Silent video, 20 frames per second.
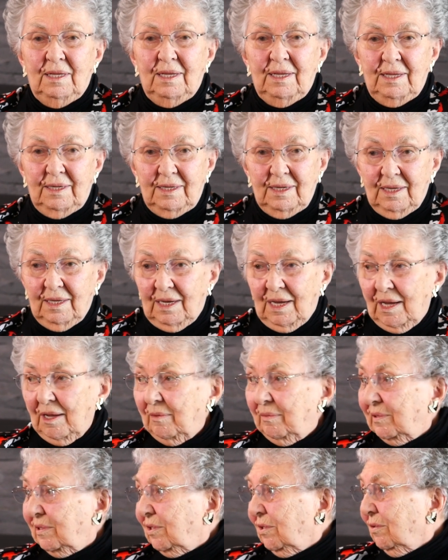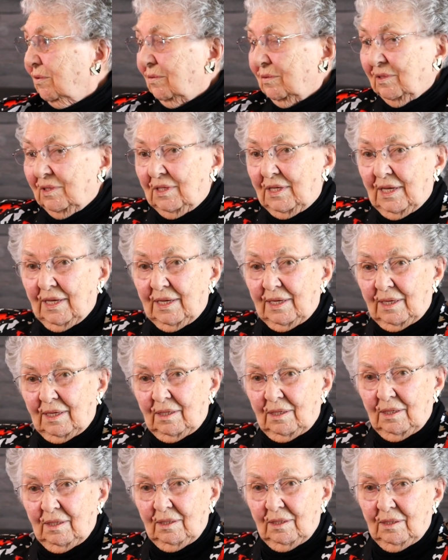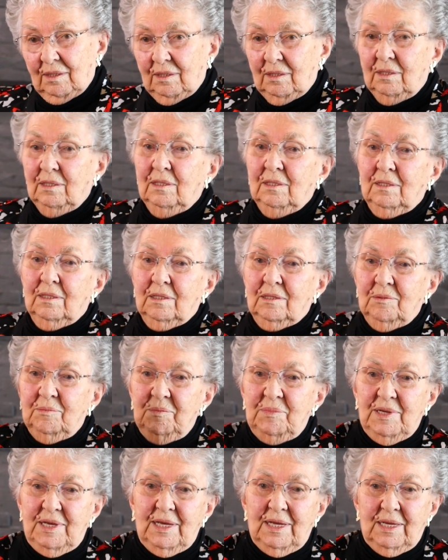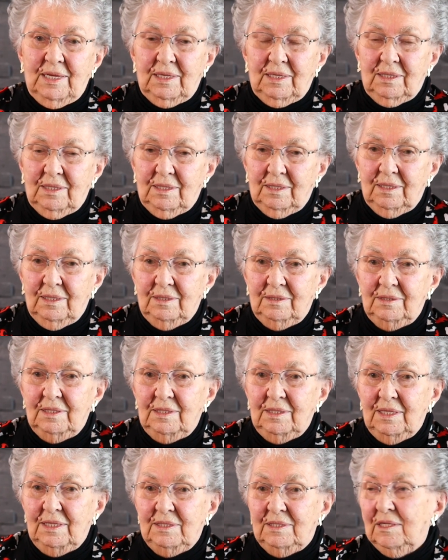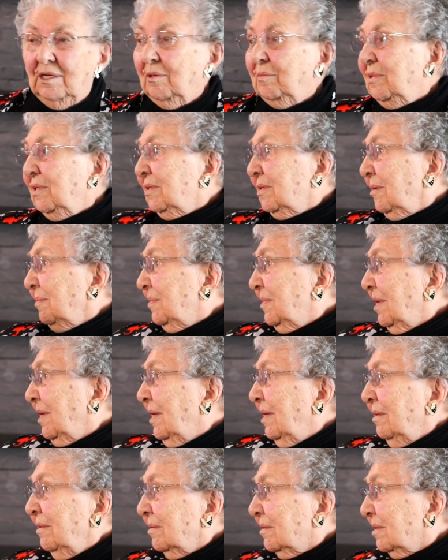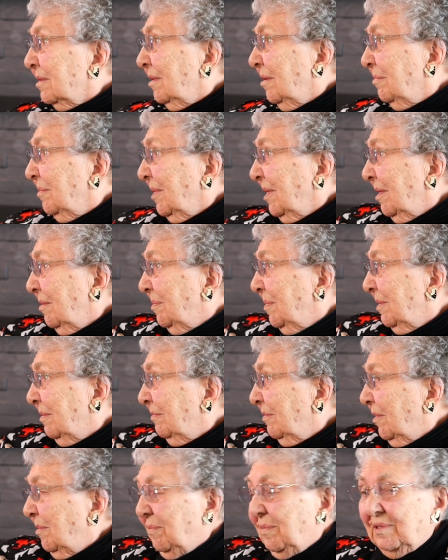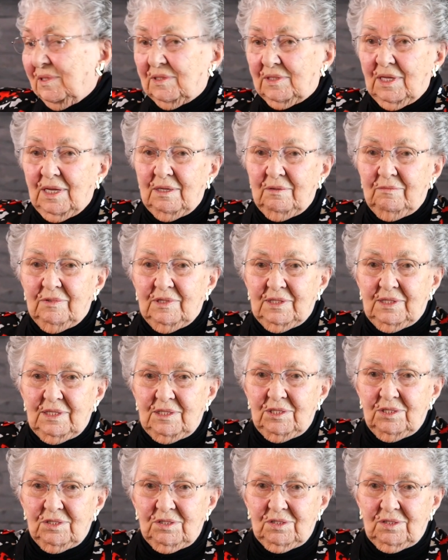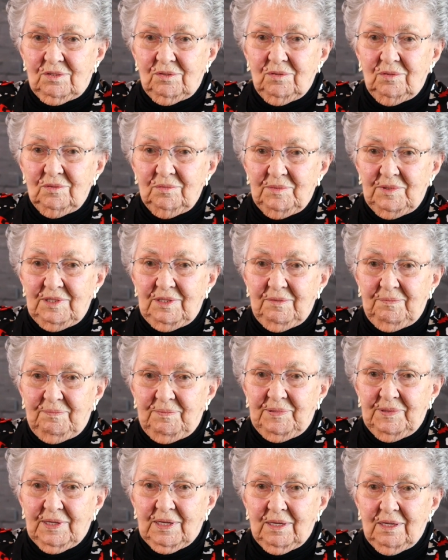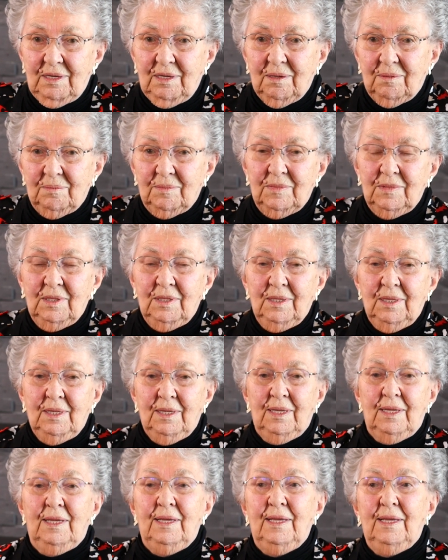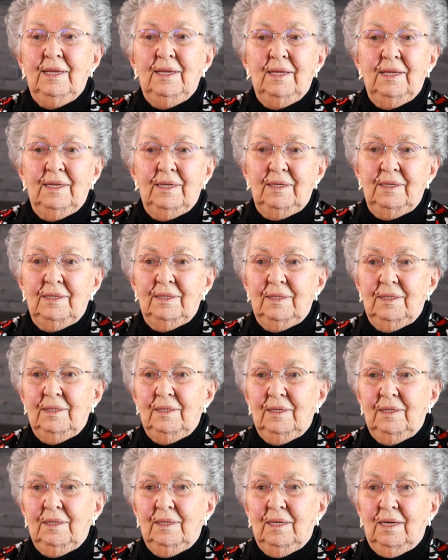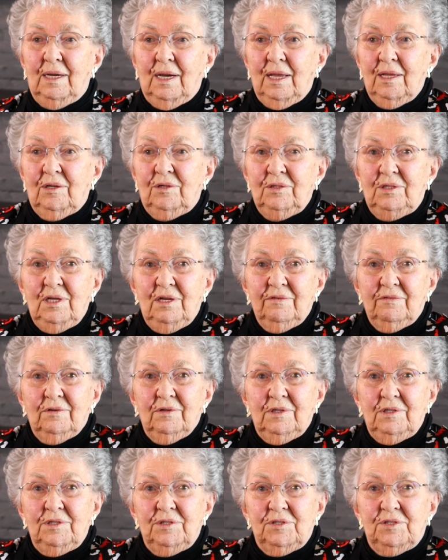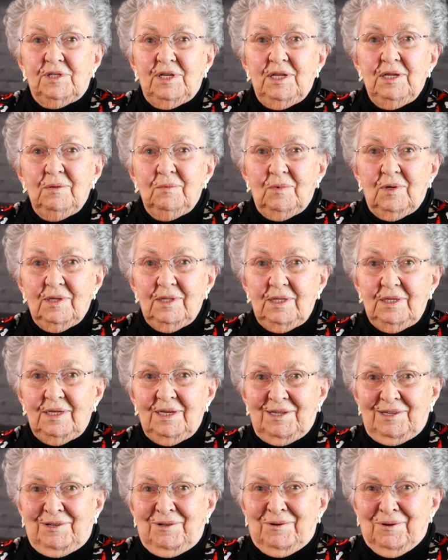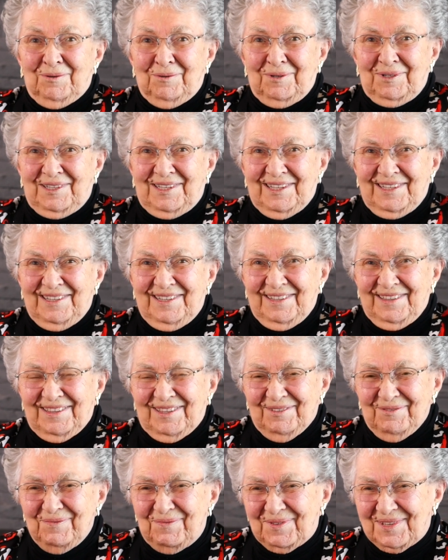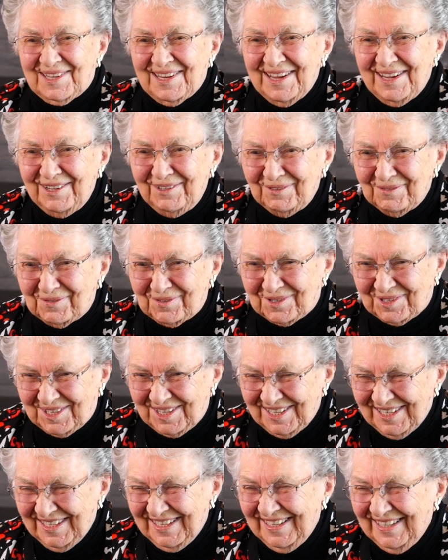and I would go and get it come back. Then they tell me something else, and it might have been right beside what they just told me to pick up. And I could never understand why they didn't go get it themselves.